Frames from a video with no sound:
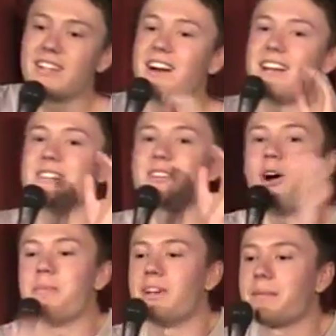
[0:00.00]
guys
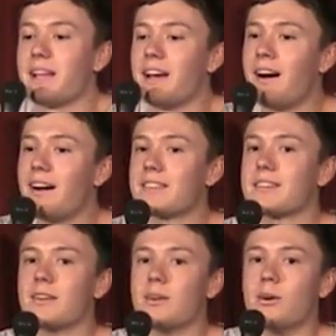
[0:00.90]
open up their hearts
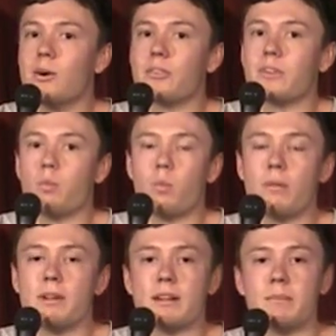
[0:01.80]
to girls and
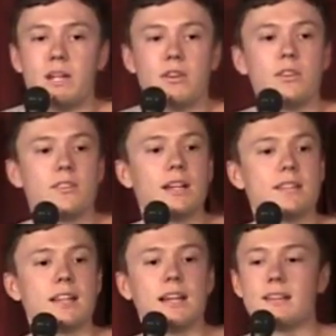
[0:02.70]
women because they
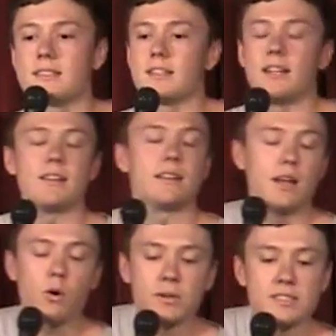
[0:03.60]
say stink.
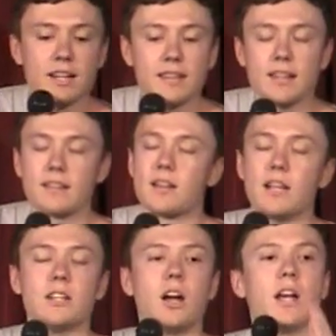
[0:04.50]
They're always saying things
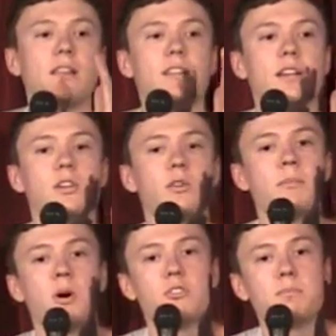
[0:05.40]
like, I think you're
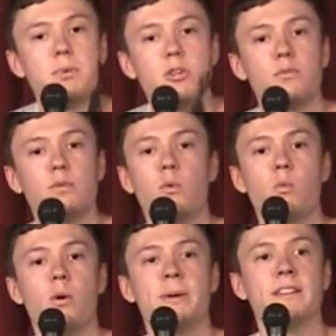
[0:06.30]
the most beautiful
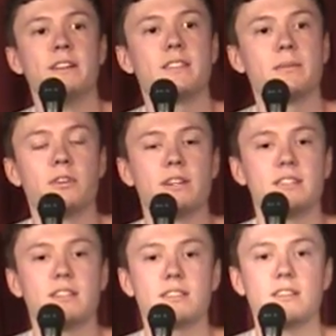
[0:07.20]
woman that's ever
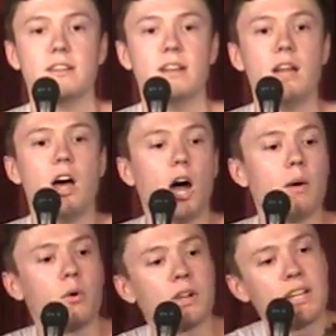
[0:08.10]
existed. I
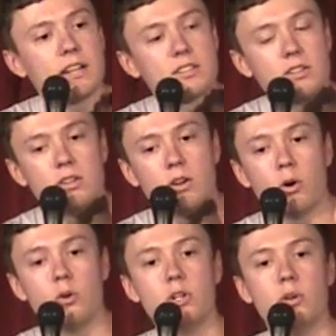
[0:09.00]
want to get to
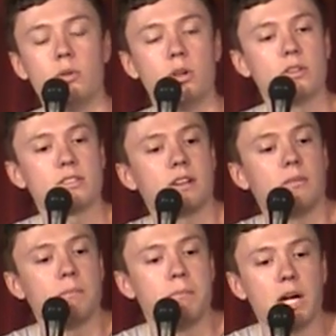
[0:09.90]
know you, learn
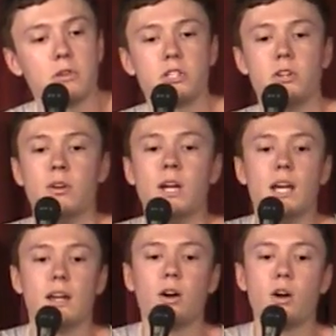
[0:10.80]
stuff about you,
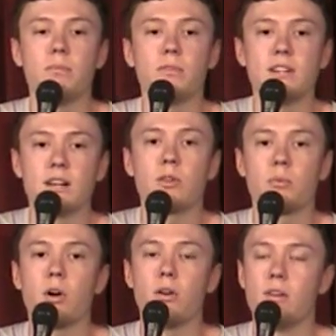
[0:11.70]
and hopefully down the
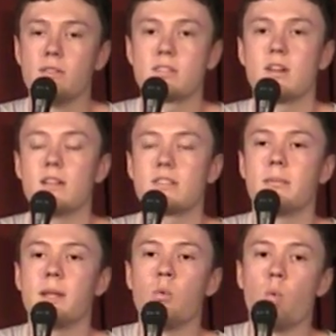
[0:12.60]
road and start
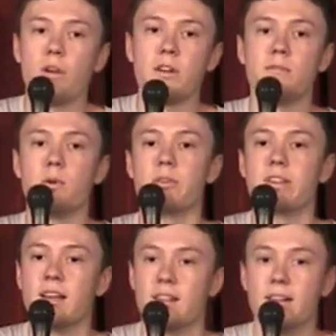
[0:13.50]
something wonderful
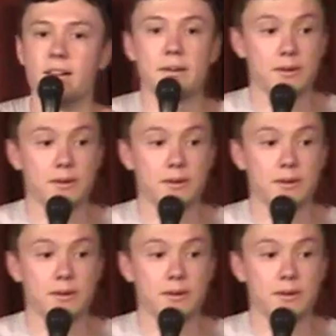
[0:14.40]
together.